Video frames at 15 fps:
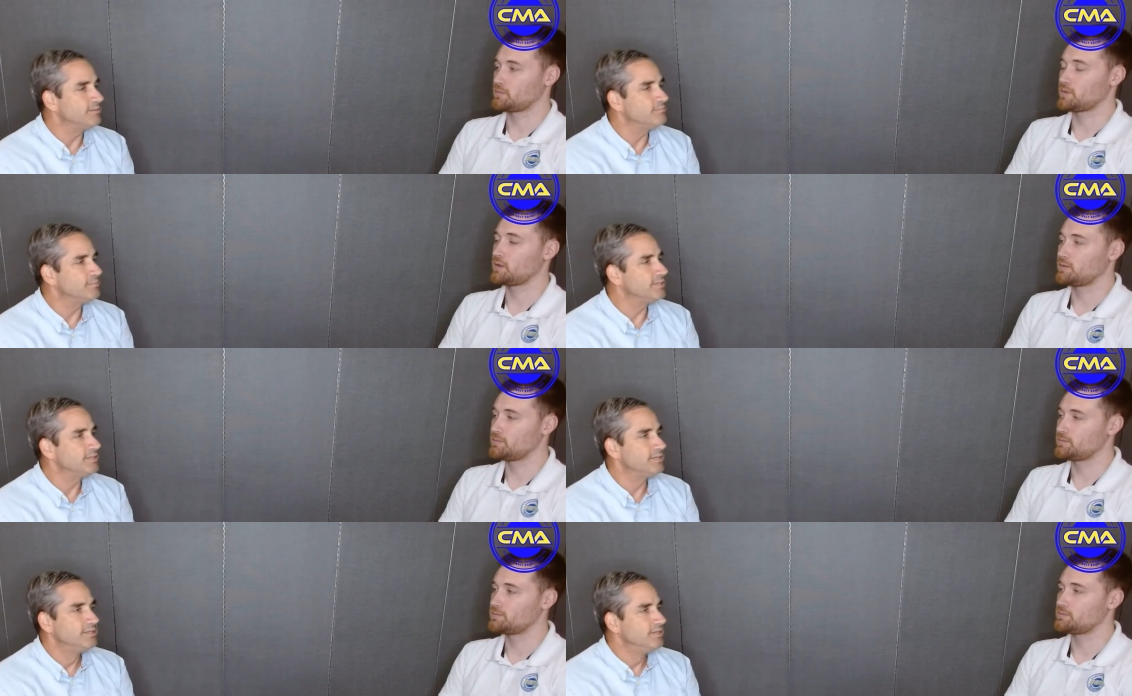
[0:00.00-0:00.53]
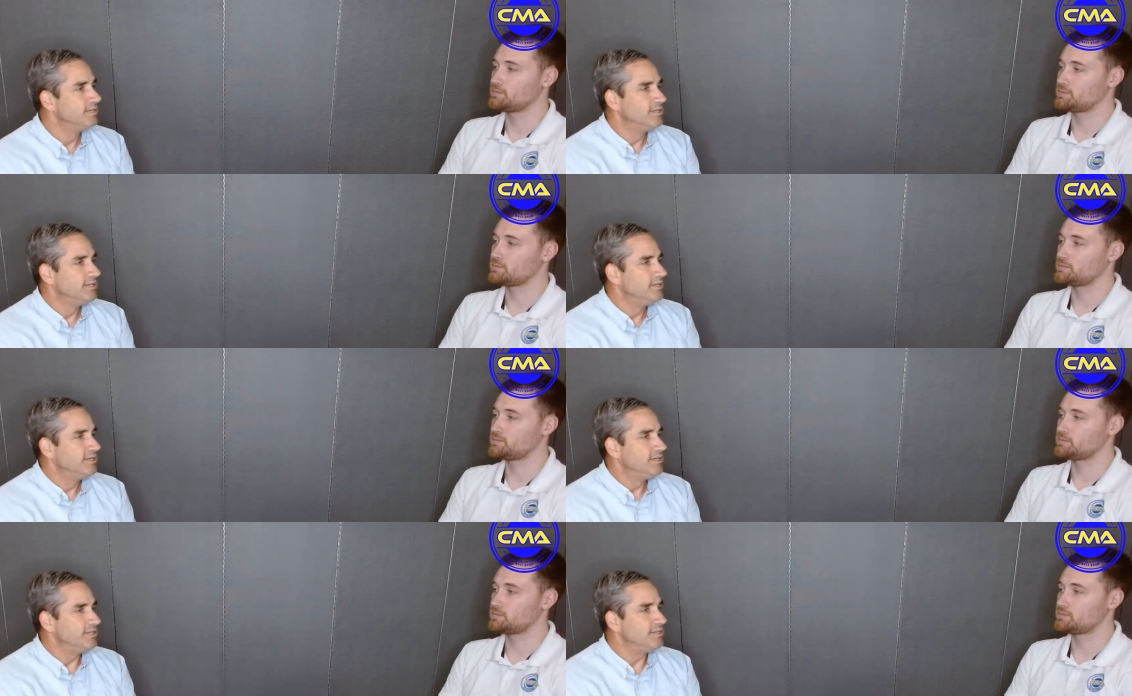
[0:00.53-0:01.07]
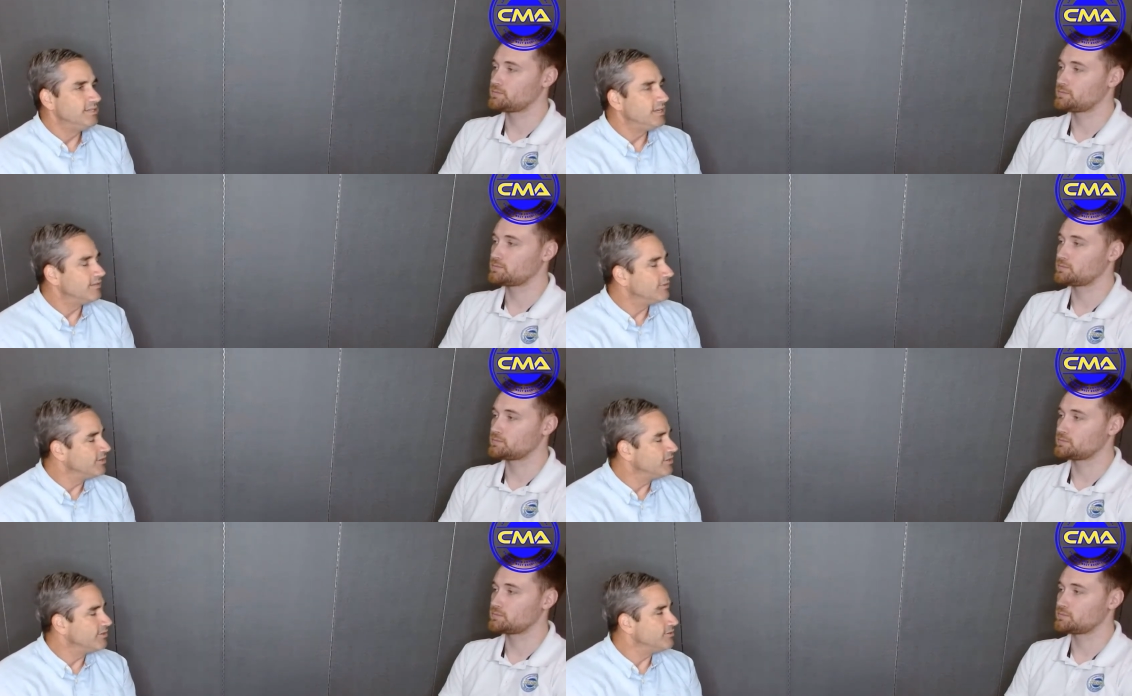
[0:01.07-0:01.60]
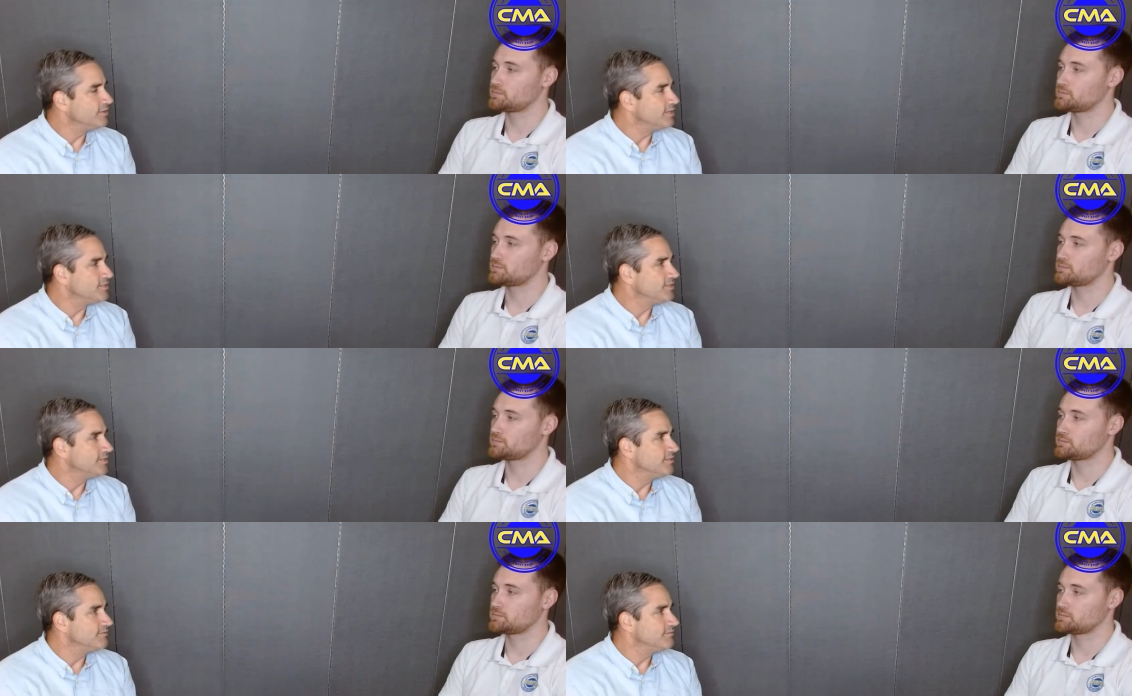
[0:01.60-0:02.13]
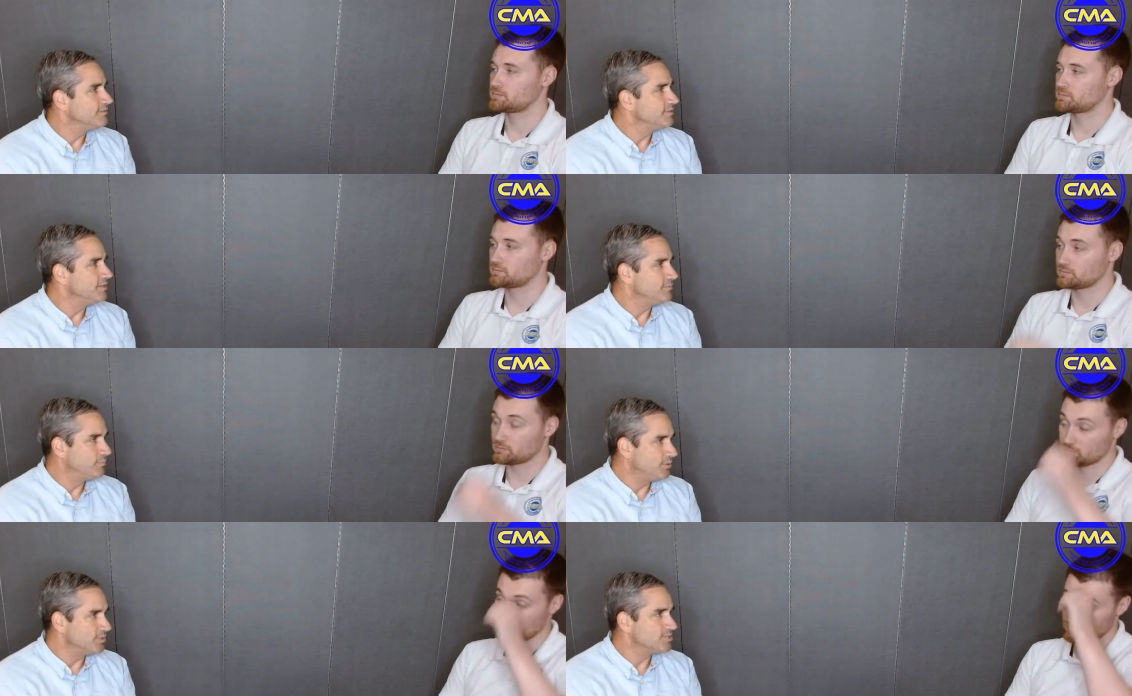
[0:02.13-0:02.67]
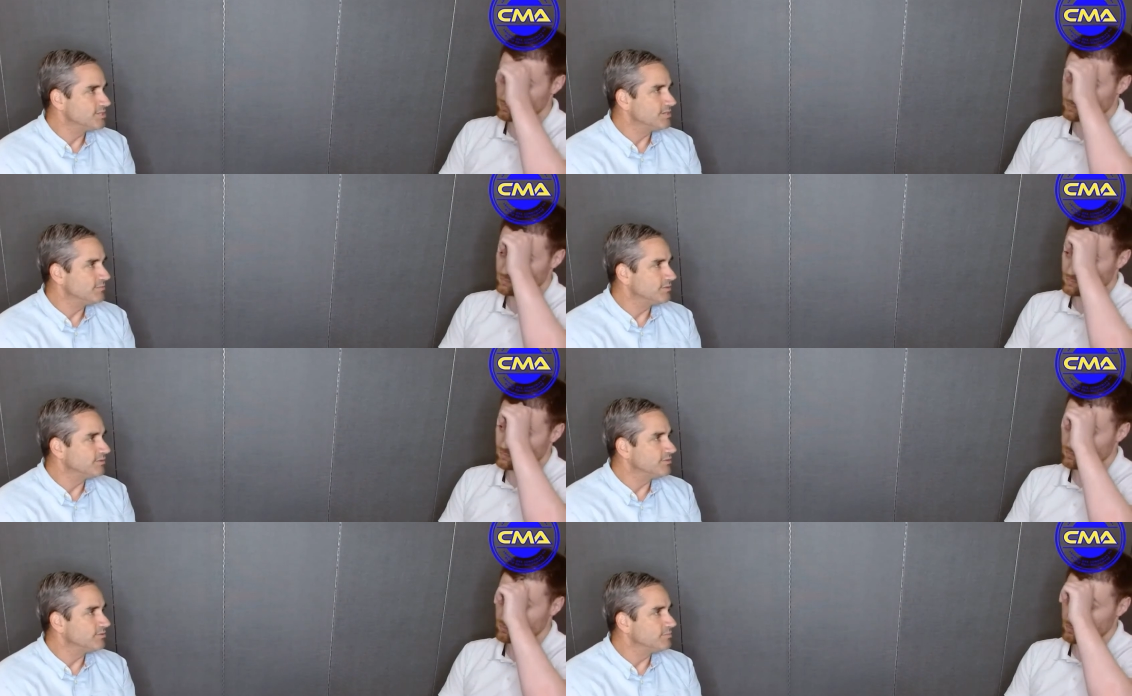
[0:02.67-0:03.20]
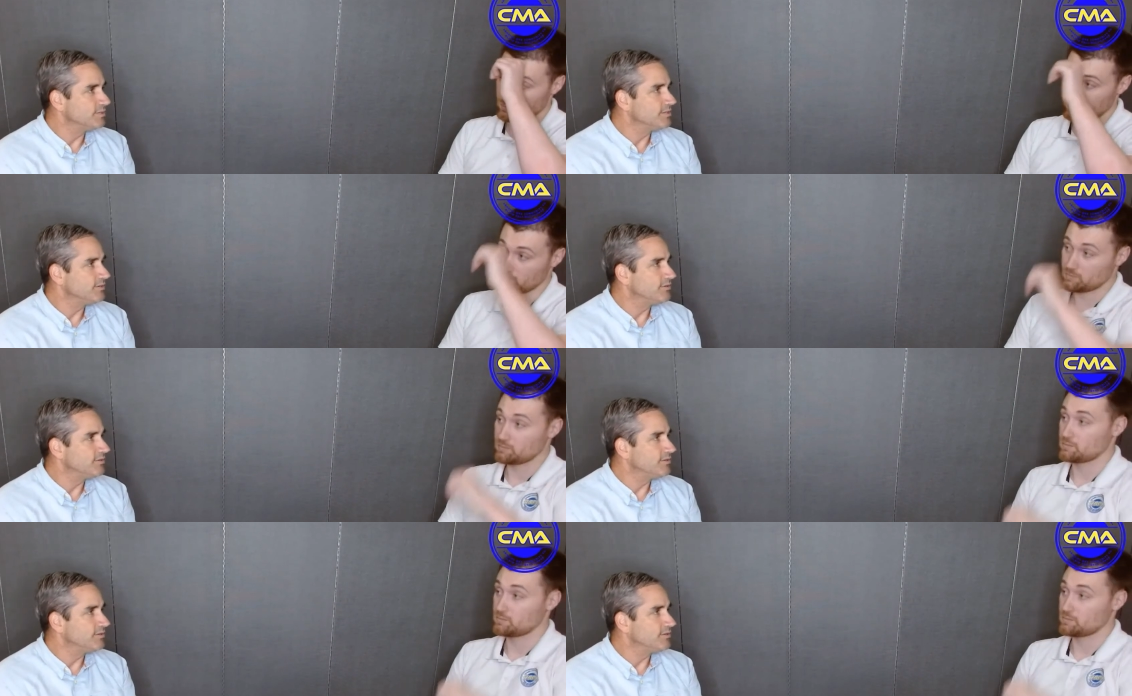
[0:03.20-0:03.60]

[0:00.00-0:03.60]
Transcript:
Speaker 1: But you never know unless you push them a little bit